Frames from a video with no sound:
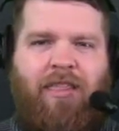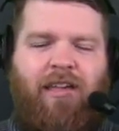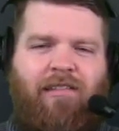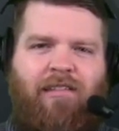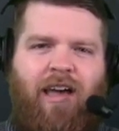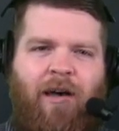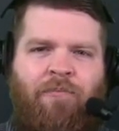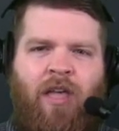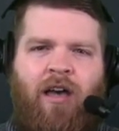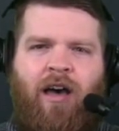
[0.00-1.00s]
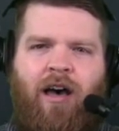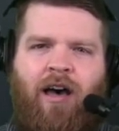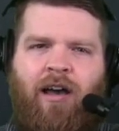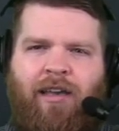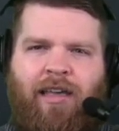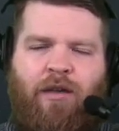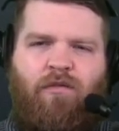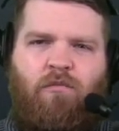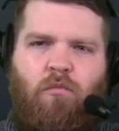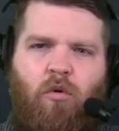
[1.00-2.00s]
this
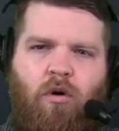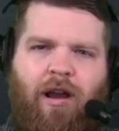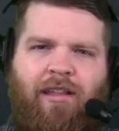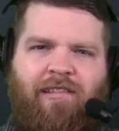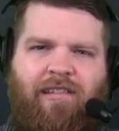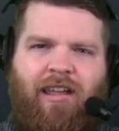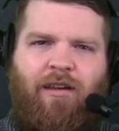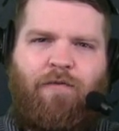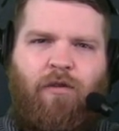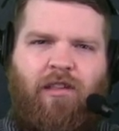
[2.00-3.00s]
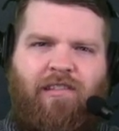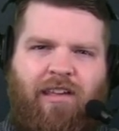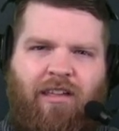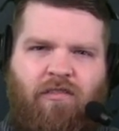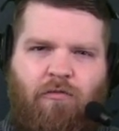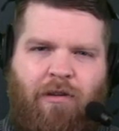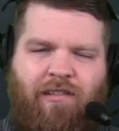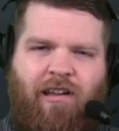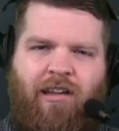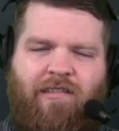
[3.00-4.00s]
gives more incentive for the Saints to
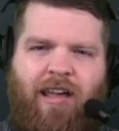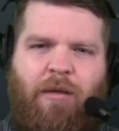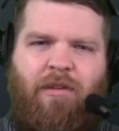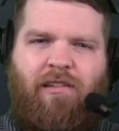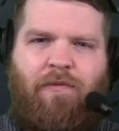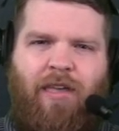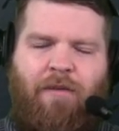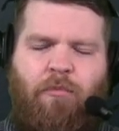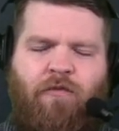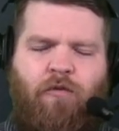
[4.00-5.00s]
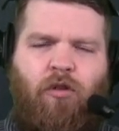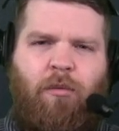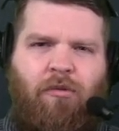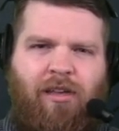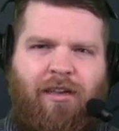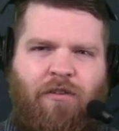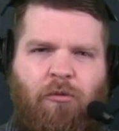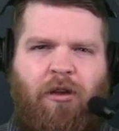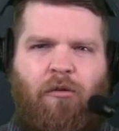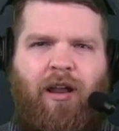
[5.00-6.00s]
re-sign Jameis if they fully believe
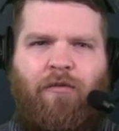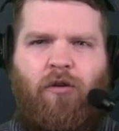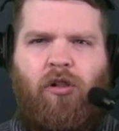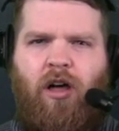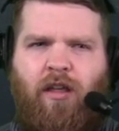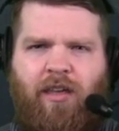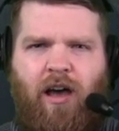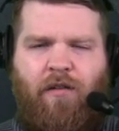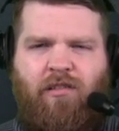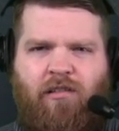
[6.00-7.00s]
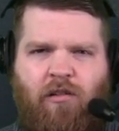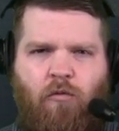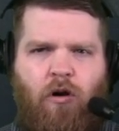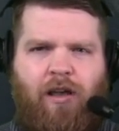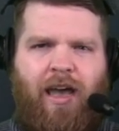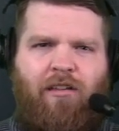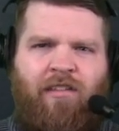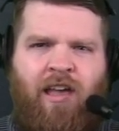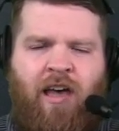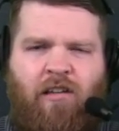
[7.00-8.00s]
he'll be ready for a lot of the offseason
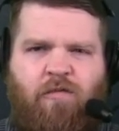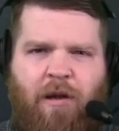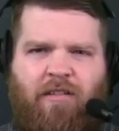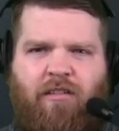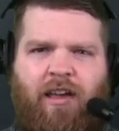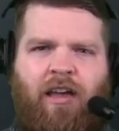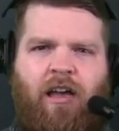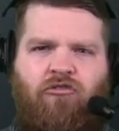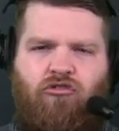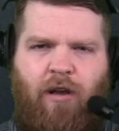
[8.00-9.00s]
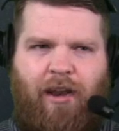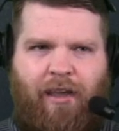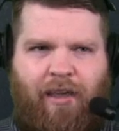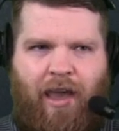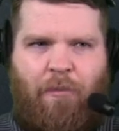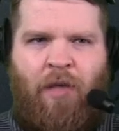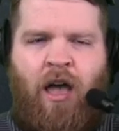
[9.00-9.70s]
workouts, especially training camp.